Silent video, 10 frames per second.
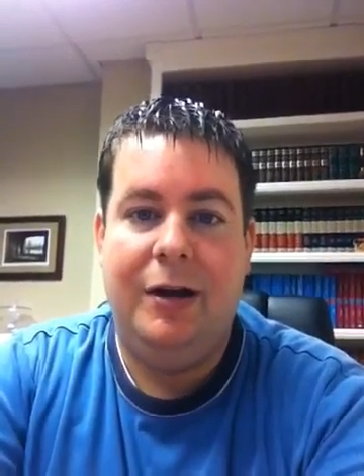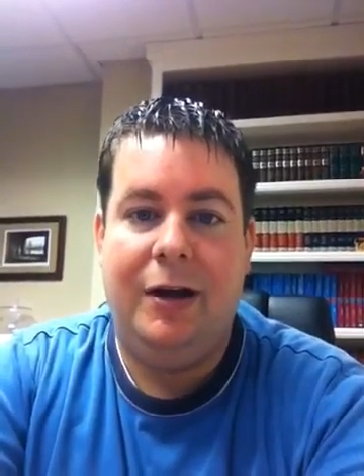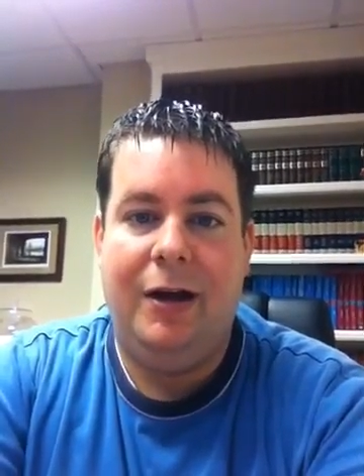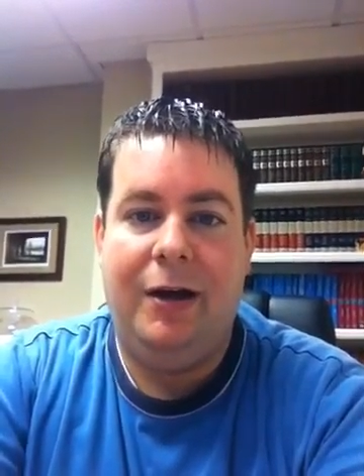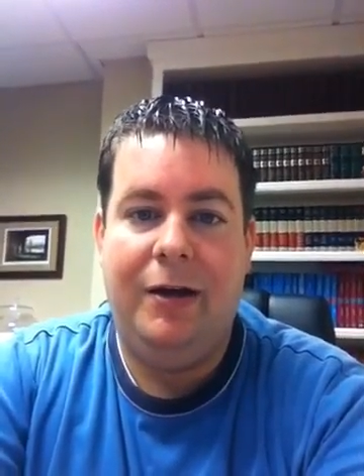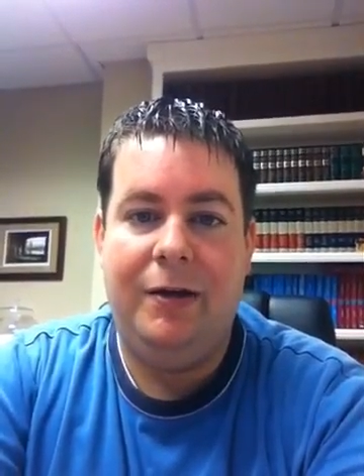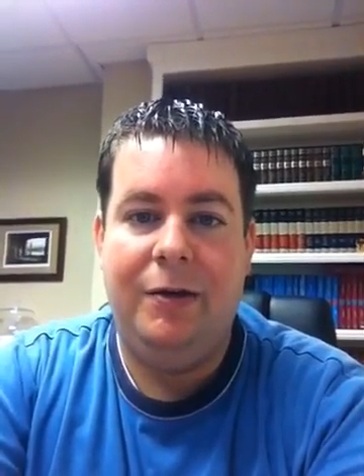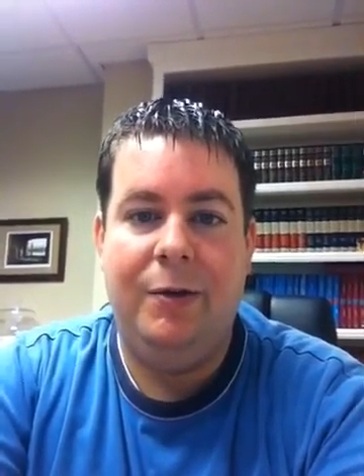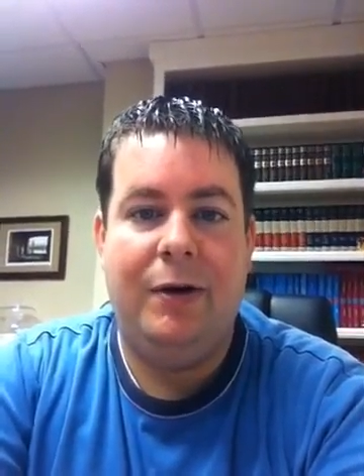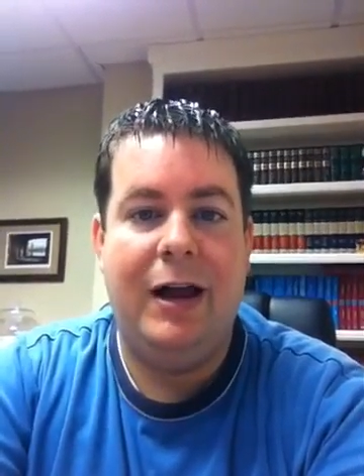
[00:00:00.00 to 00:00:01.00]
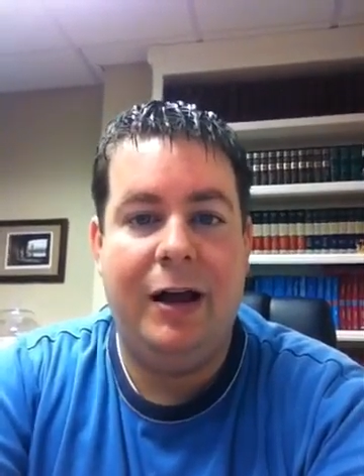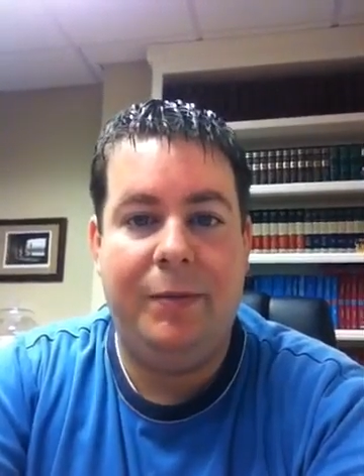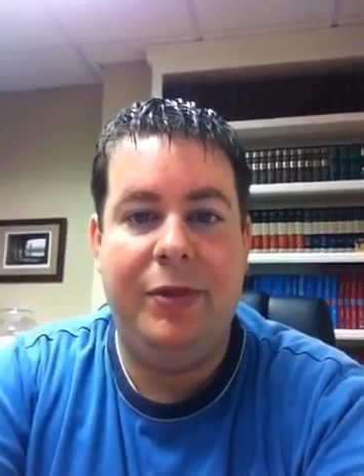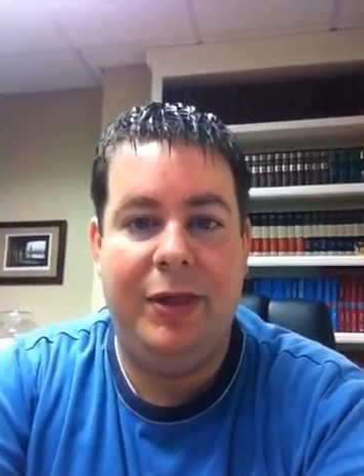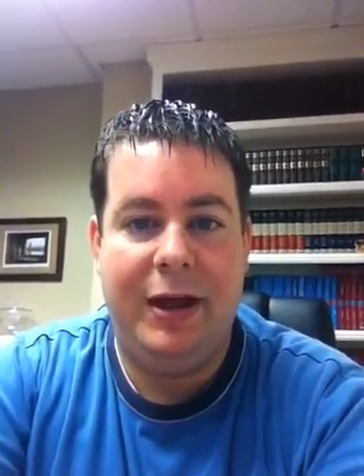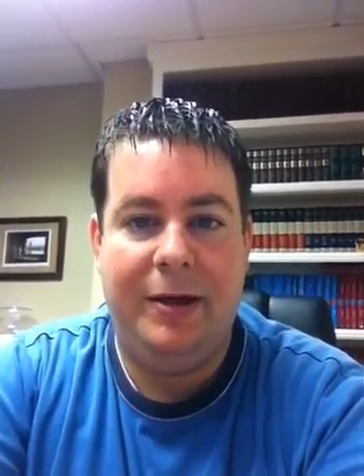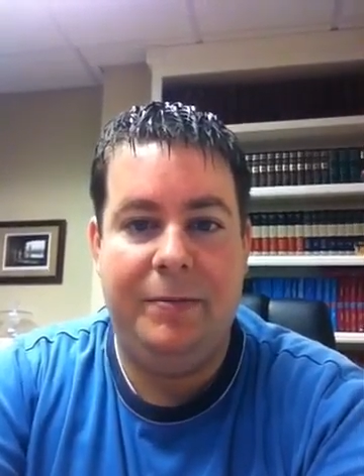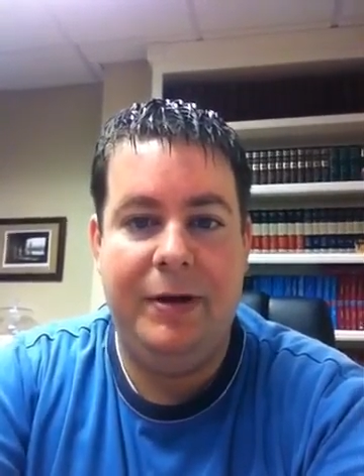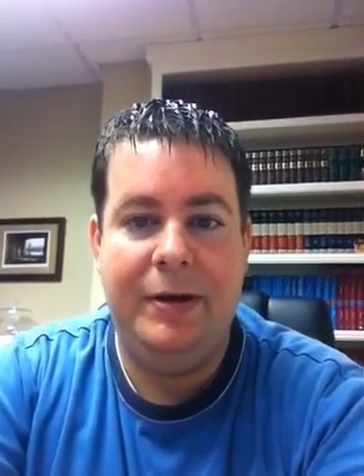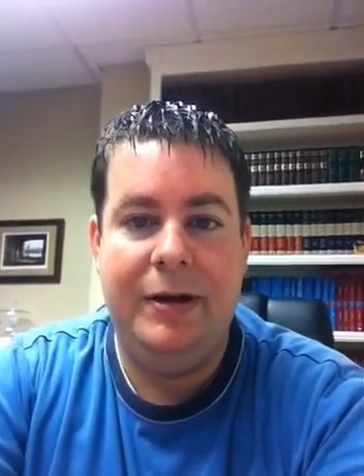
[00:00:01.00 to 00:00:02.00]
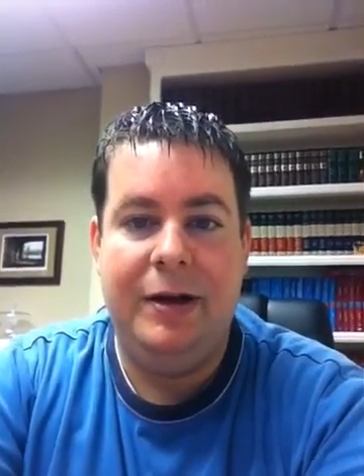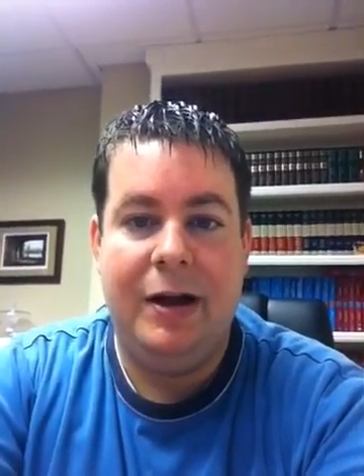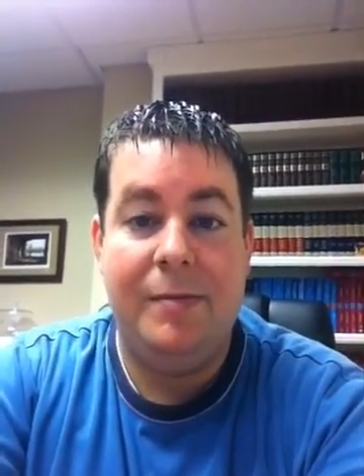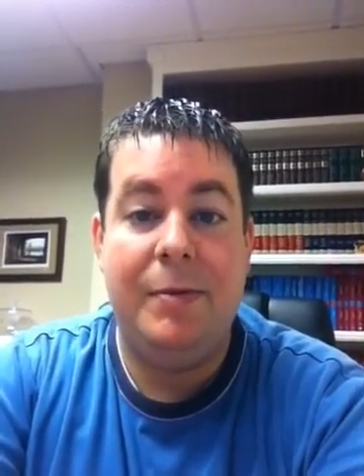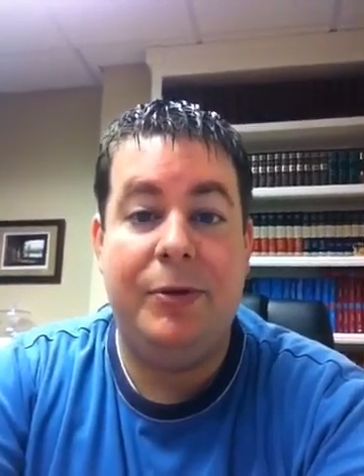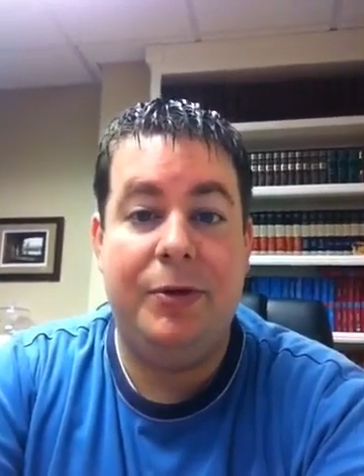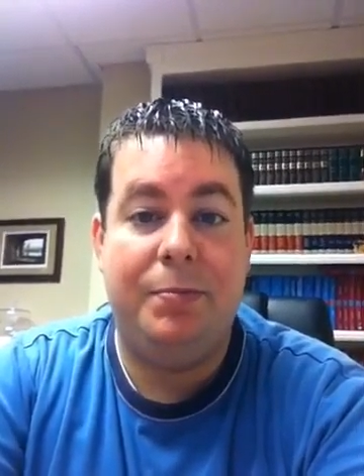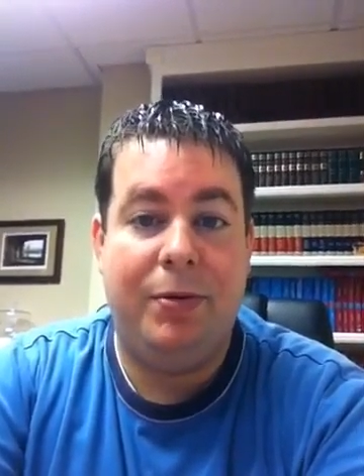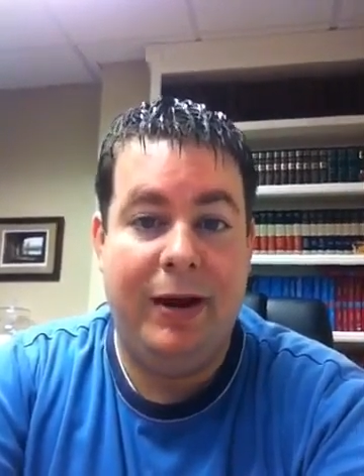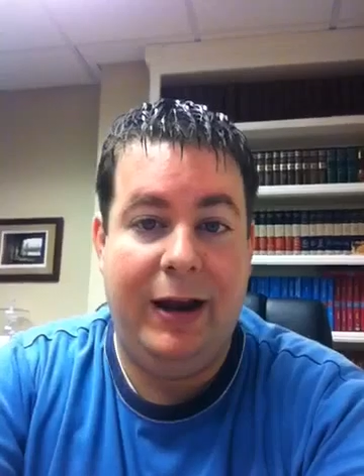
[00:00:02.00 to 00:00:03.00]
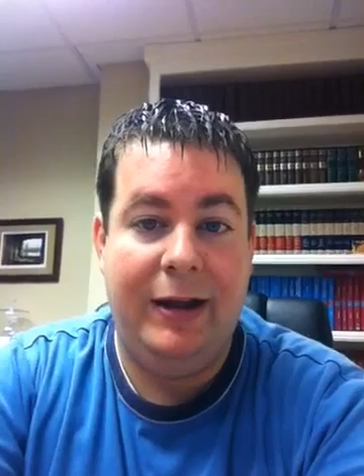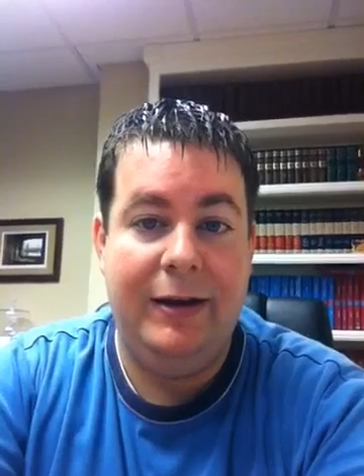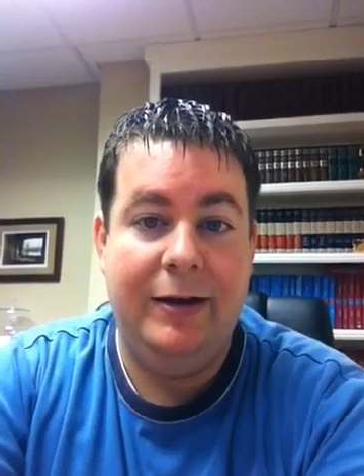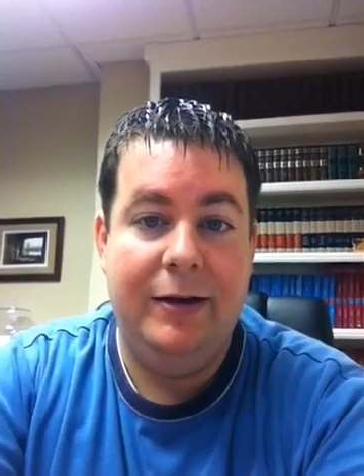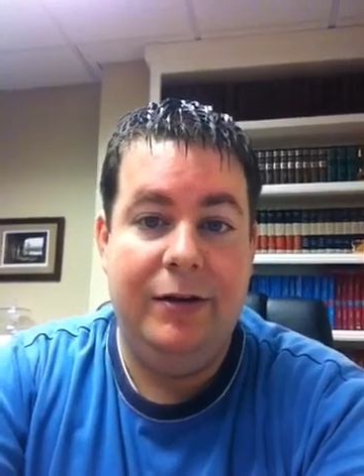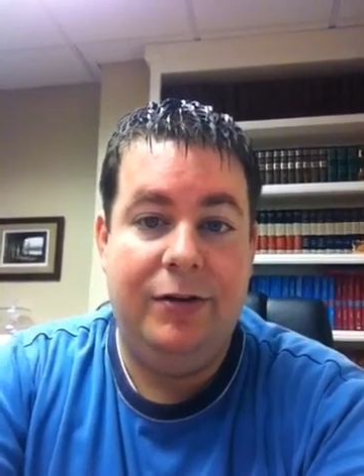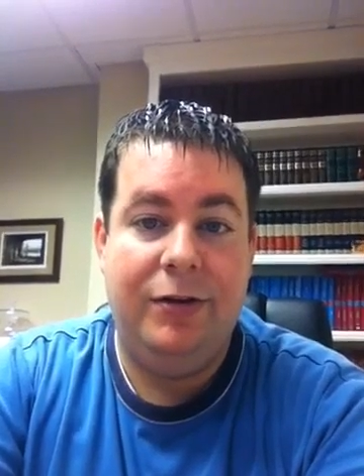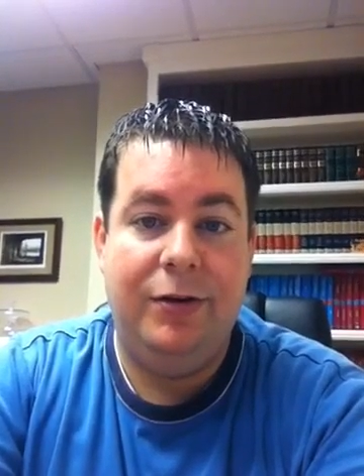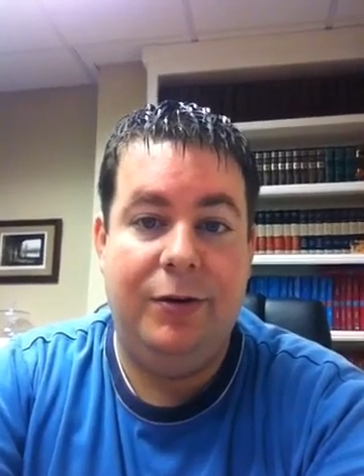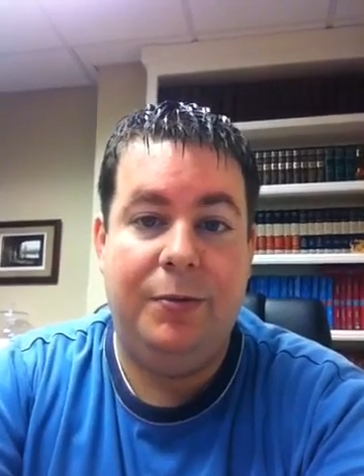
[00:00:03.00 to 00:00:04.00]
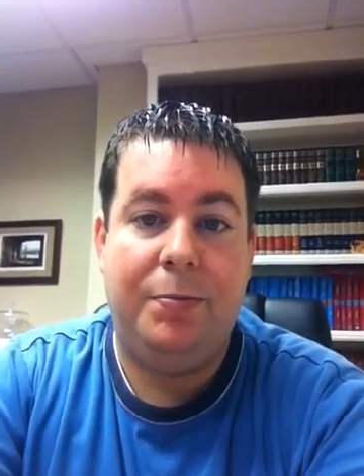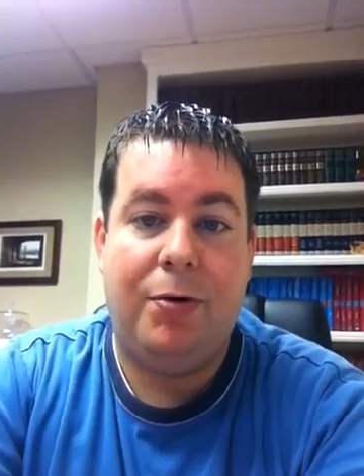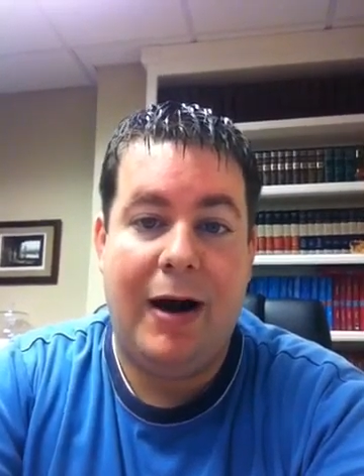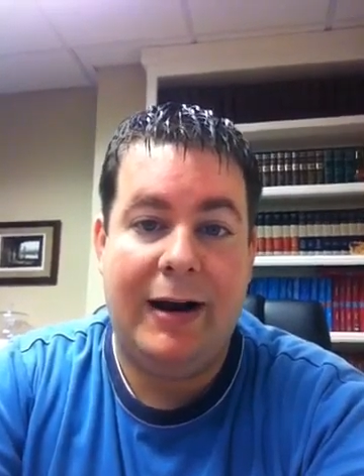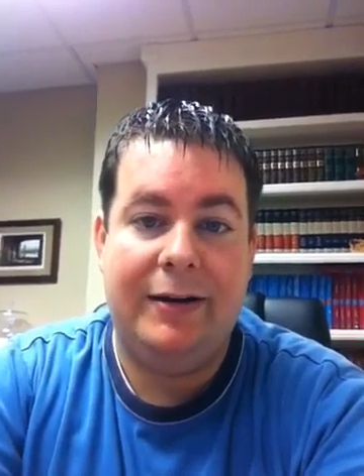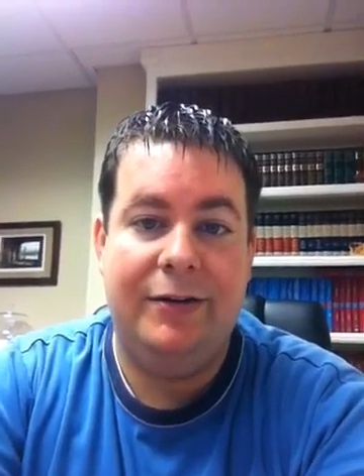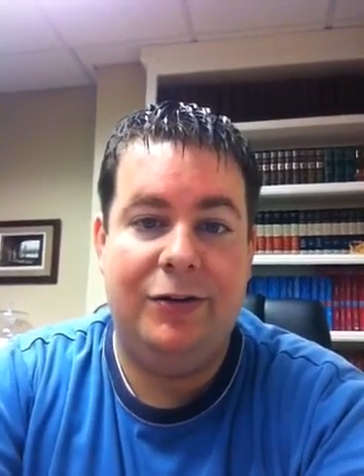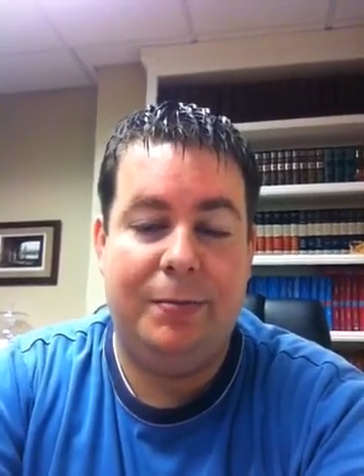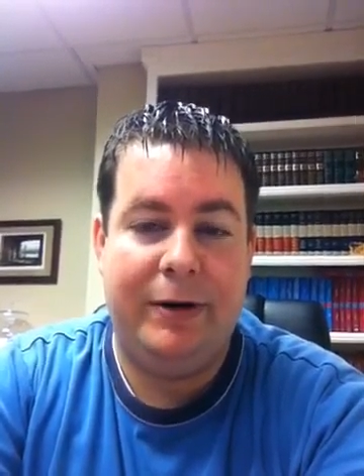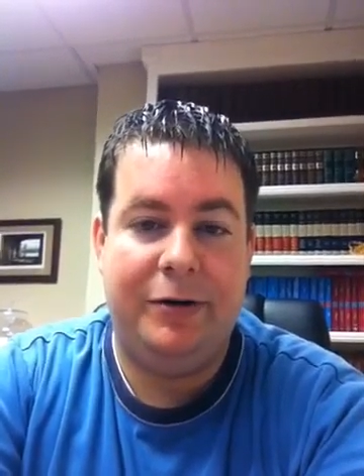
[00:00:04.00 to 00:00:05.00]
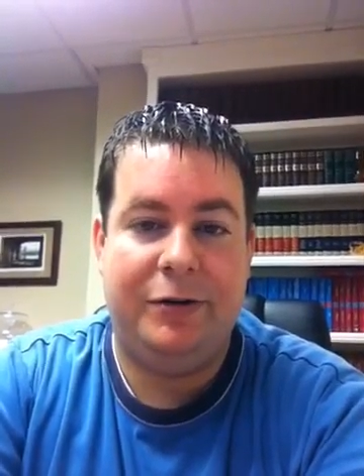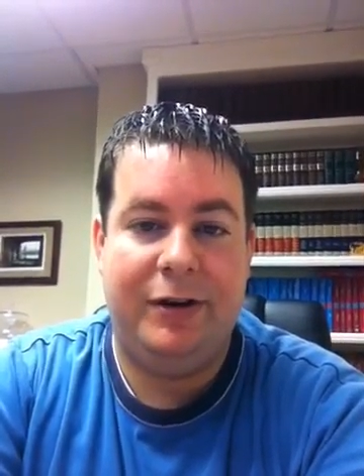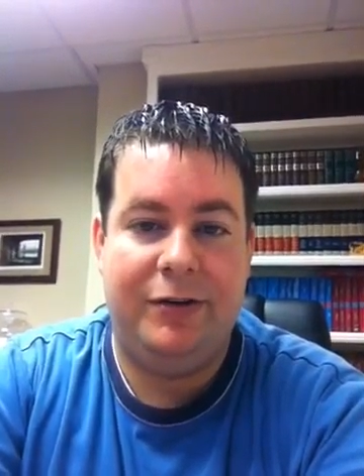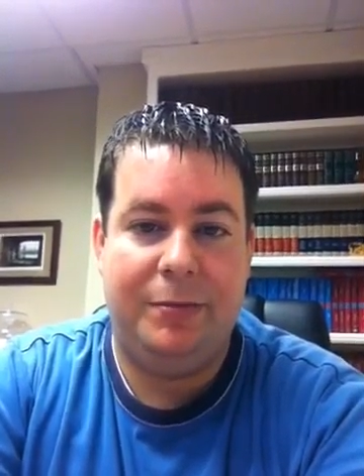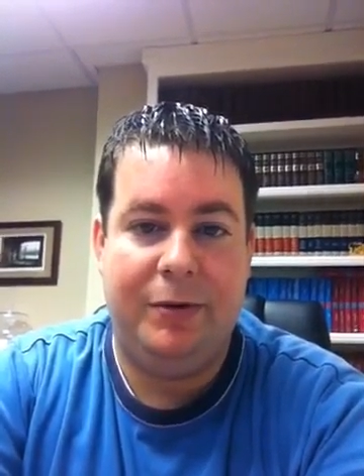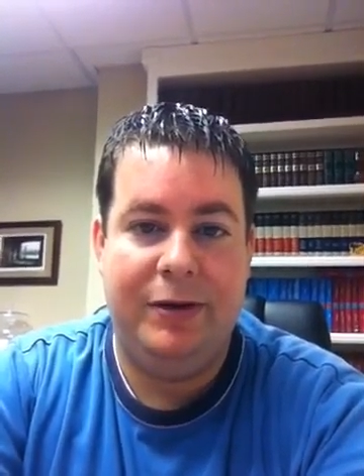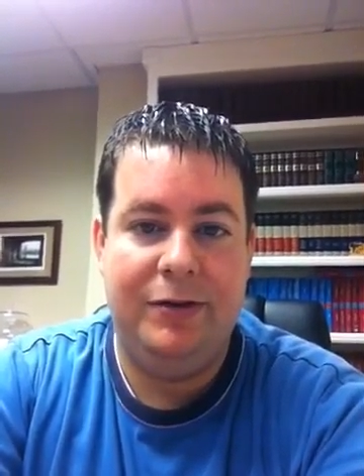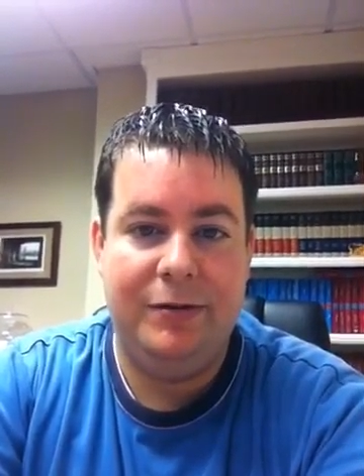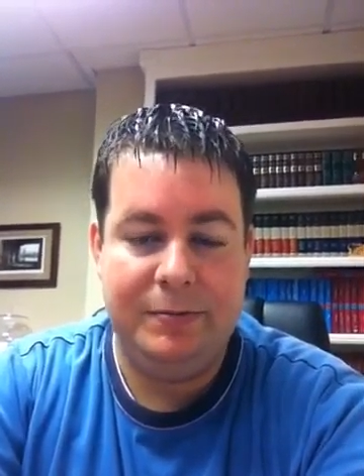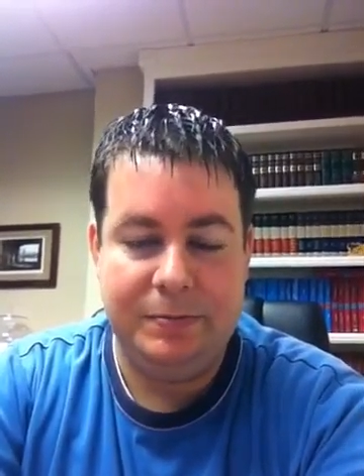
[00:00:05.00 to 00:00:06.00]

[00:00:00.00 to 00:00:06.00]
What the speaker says: who will help them come up with a plan to practice spiritual disciplines.